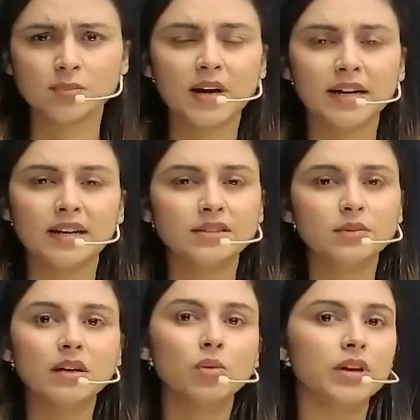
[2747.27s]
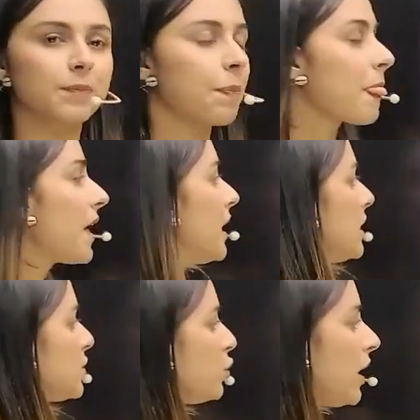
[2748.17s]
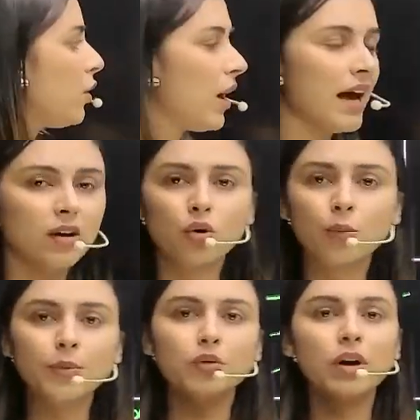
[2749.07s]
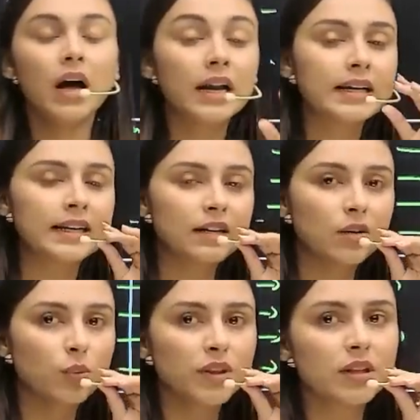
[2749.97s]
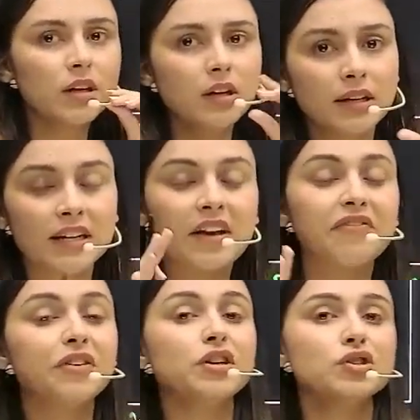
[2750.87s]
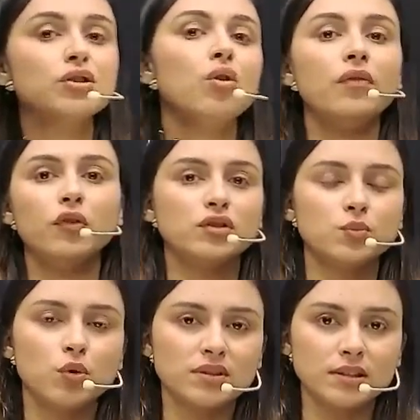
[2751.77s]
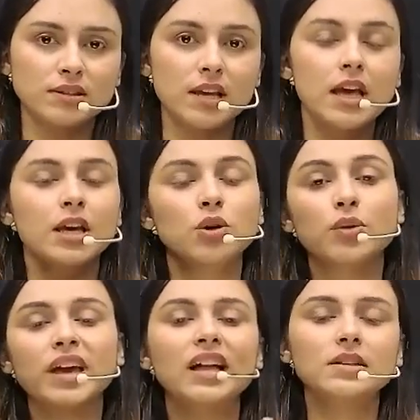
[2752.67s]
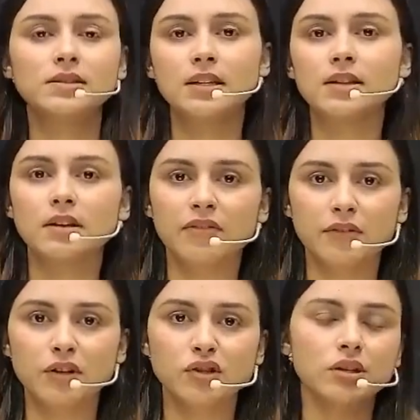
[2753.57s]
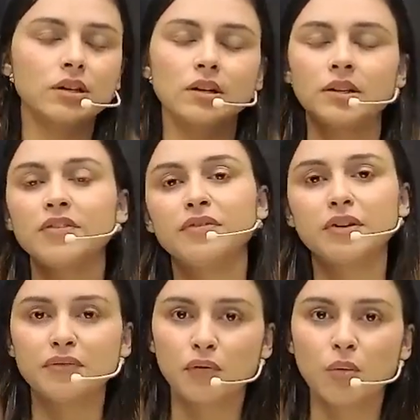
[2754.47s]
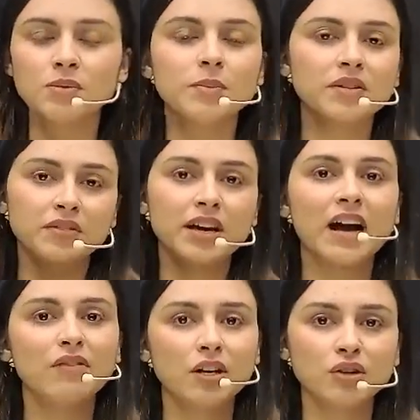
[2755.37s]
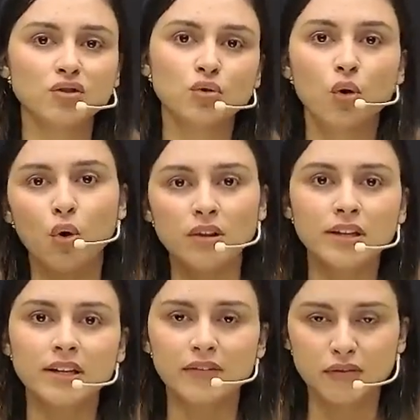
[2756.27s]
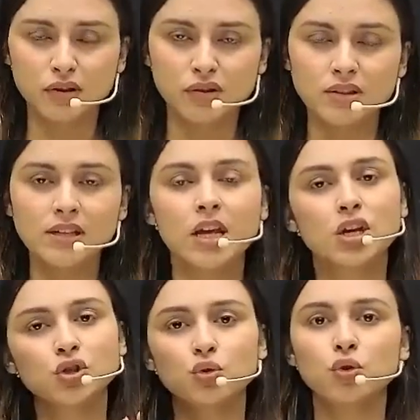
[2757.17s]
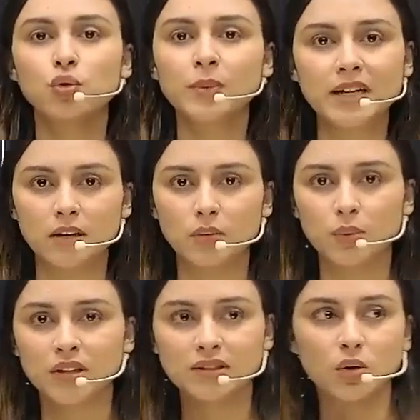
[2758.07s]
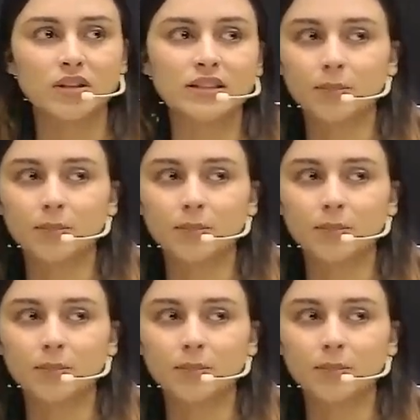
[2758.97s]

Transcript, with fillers: part as well. Okay. So now I hope you are clear with the definition of osmosis. You can see the definition in, in uh, different forms, but we have understood all the definitions. So you'll be clear with this concept.